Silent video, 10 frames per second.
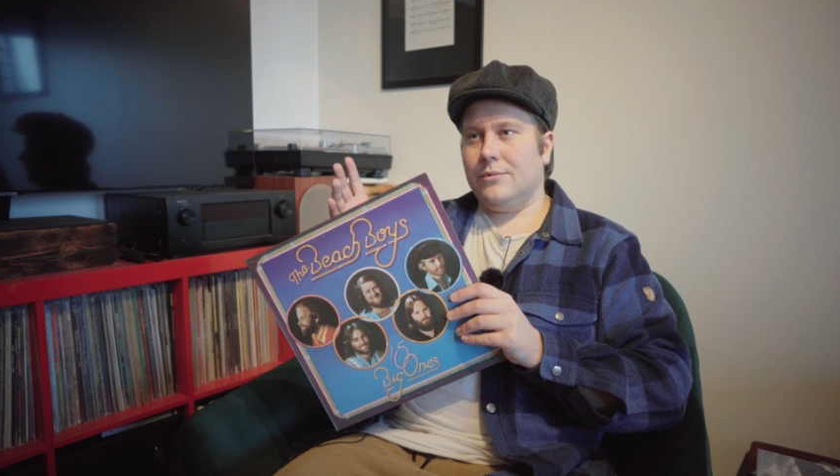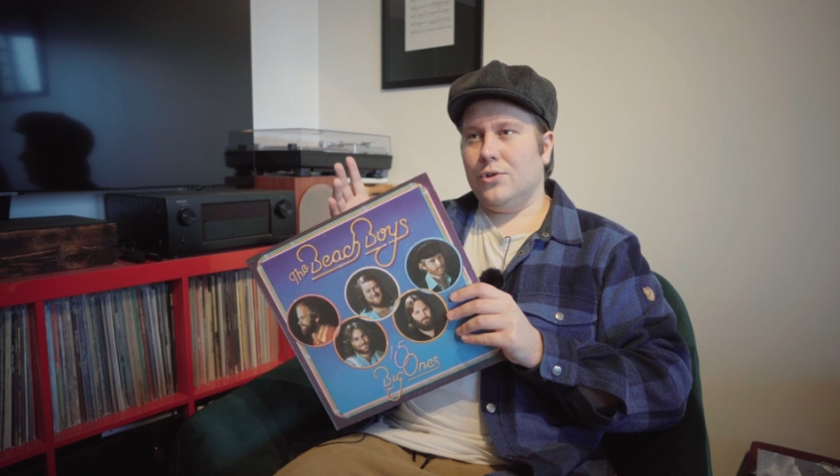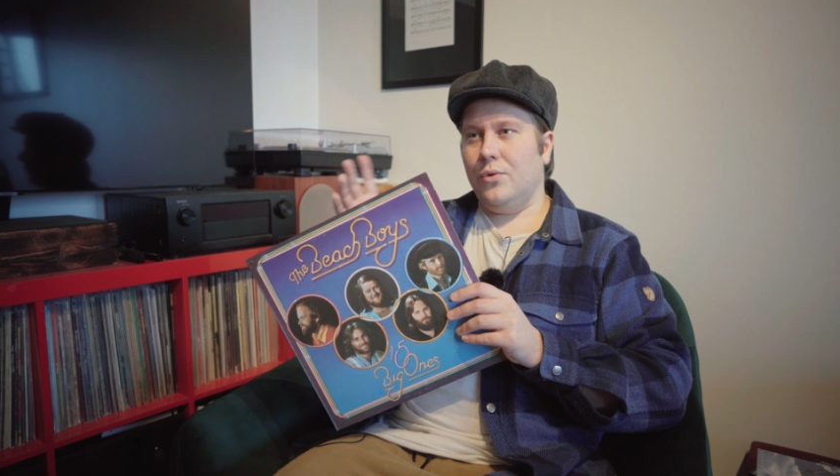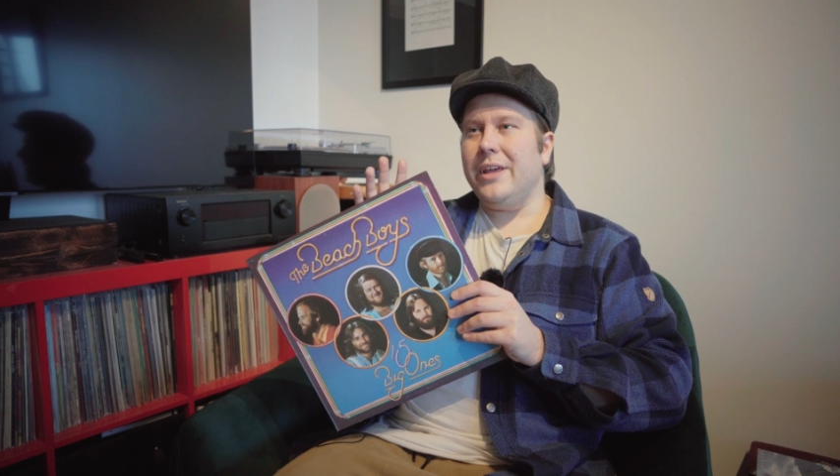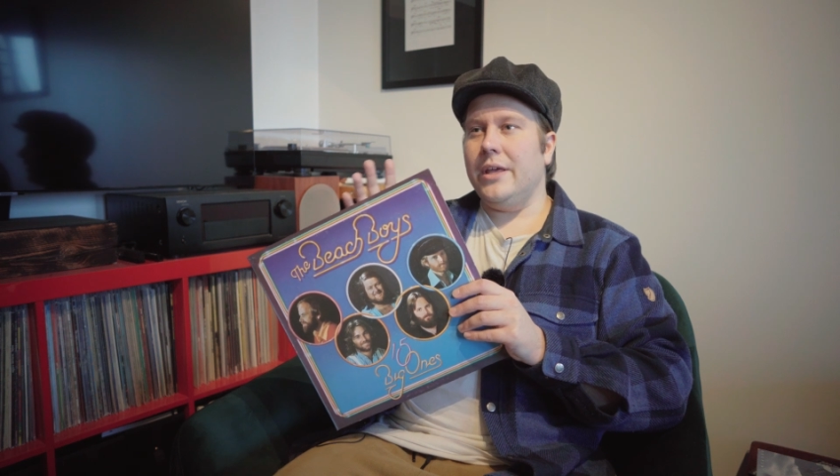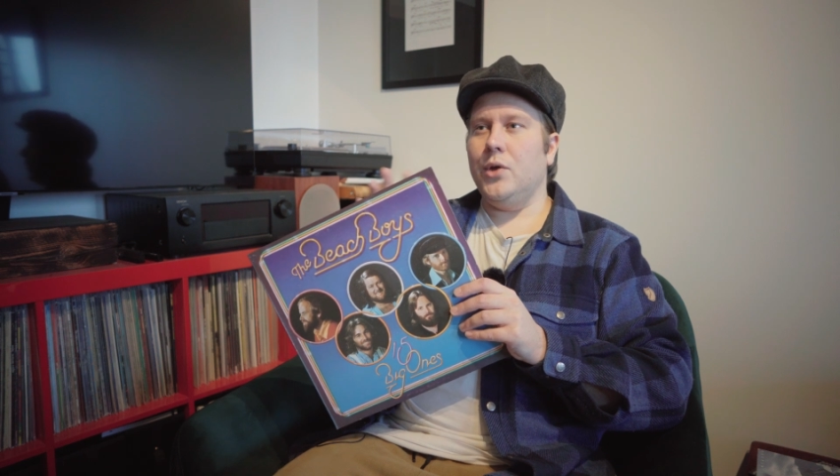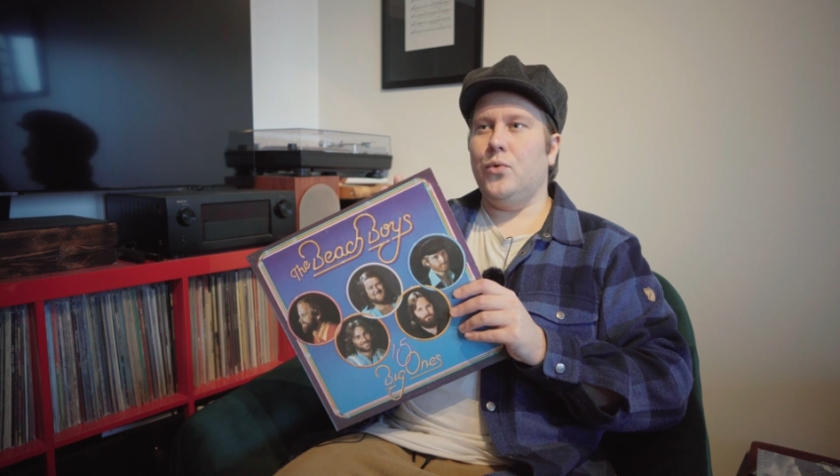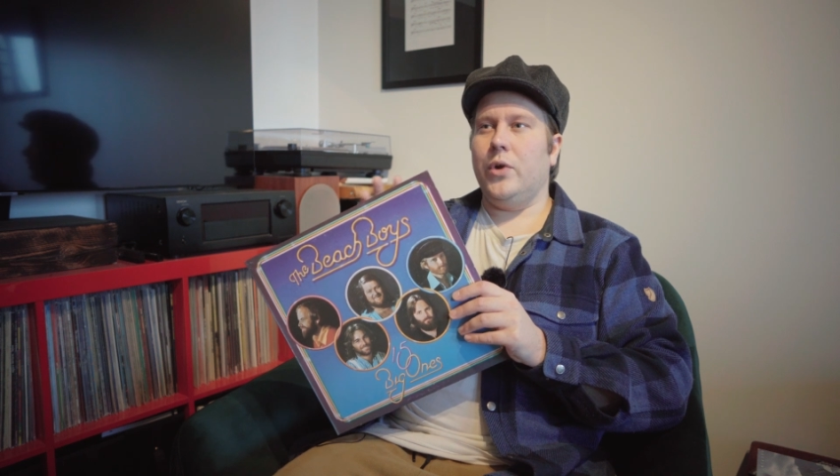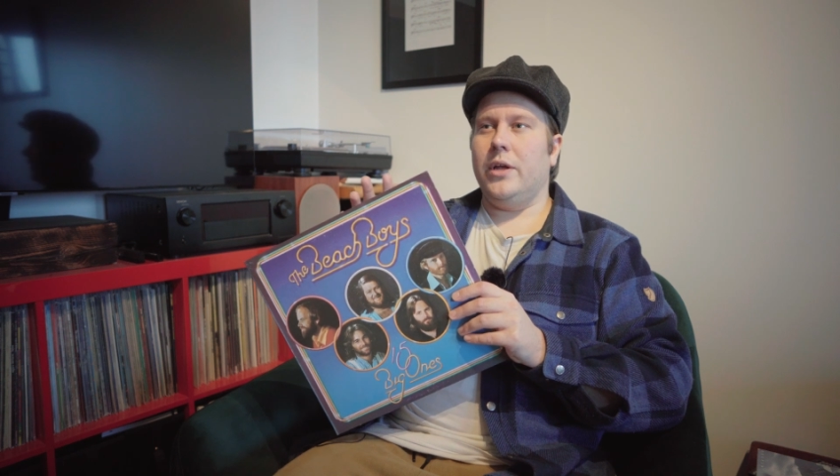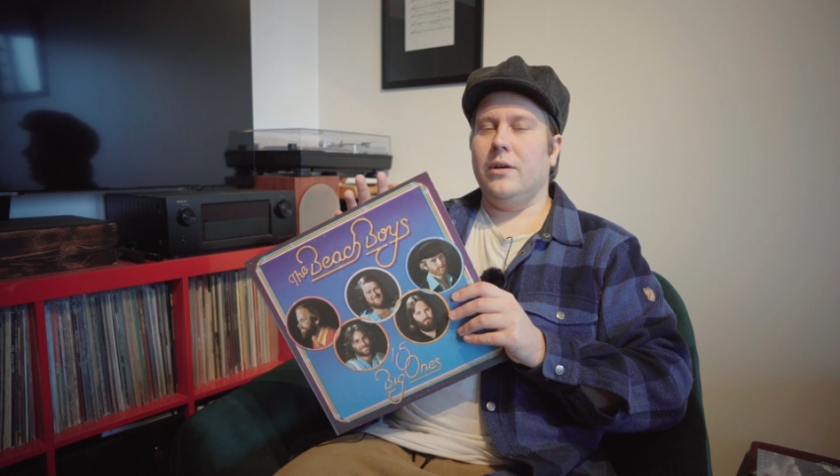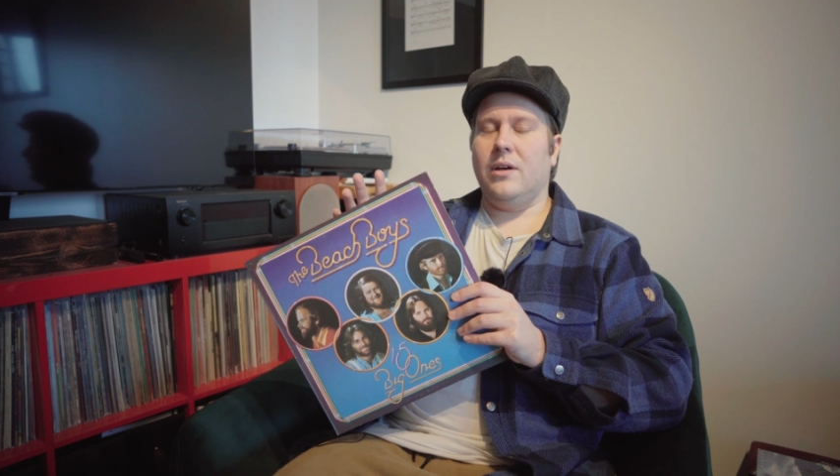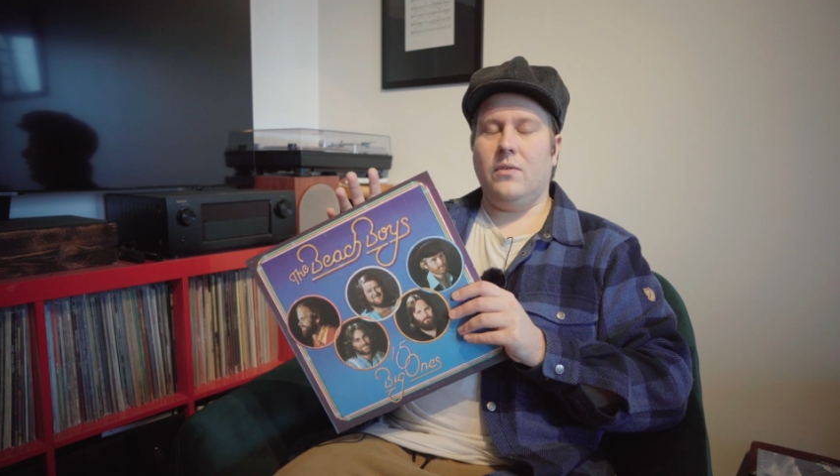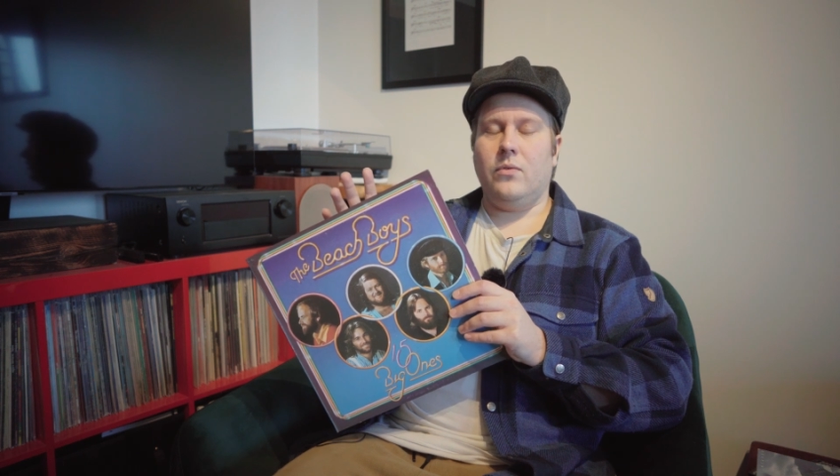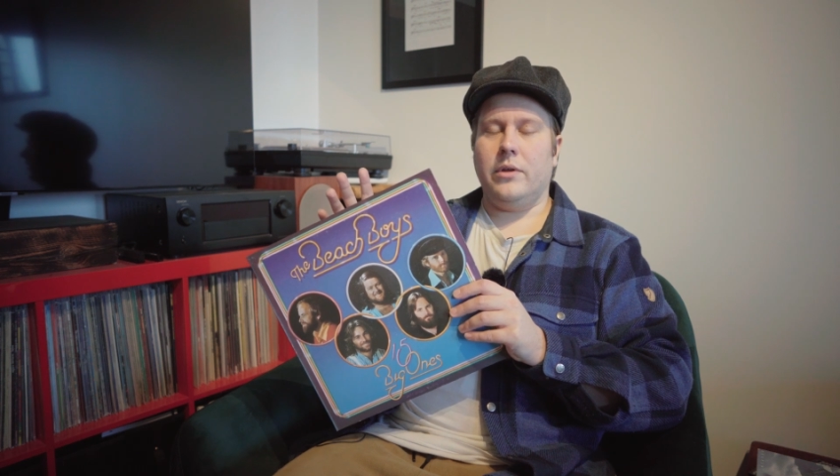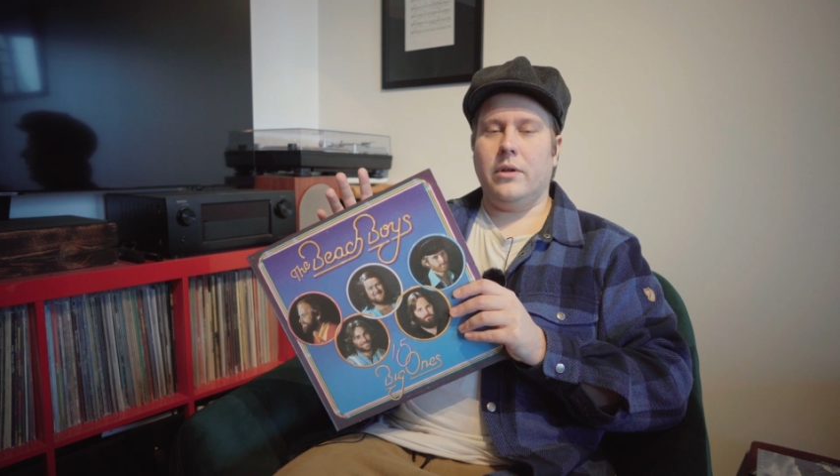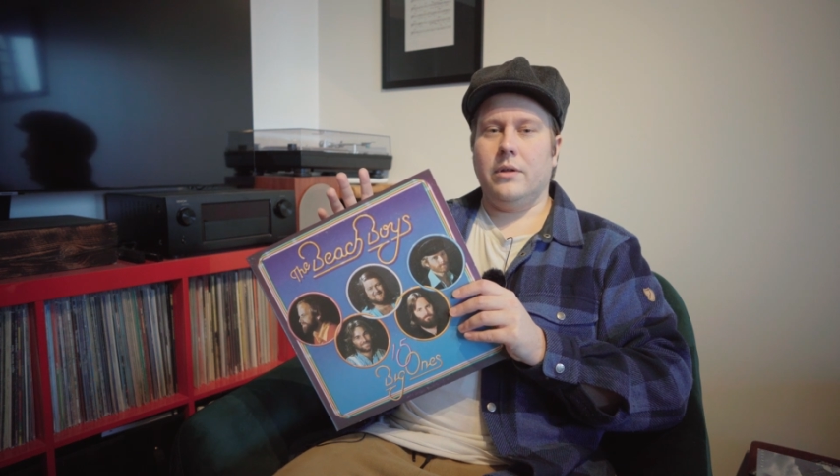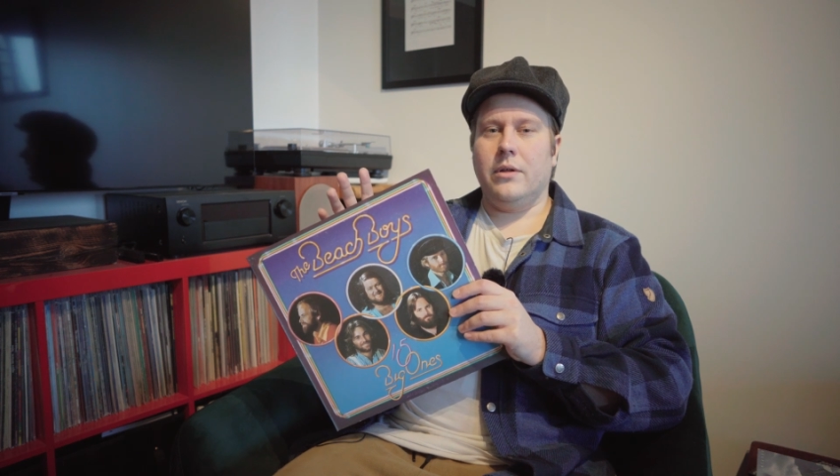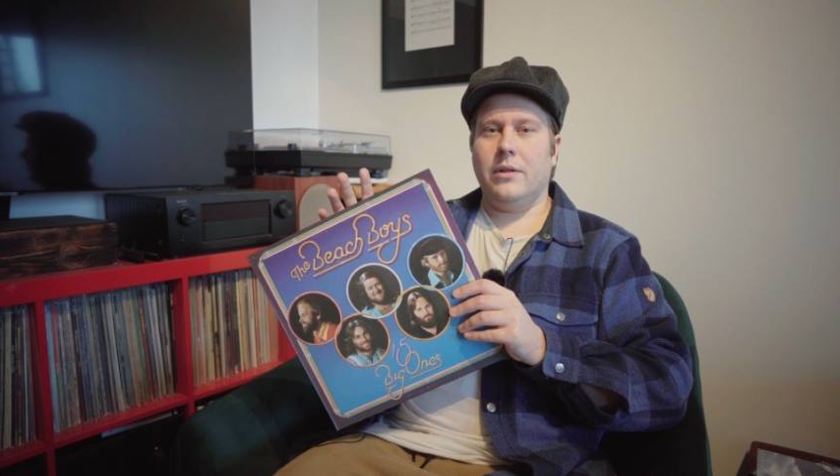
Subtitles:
so eerie, I feel,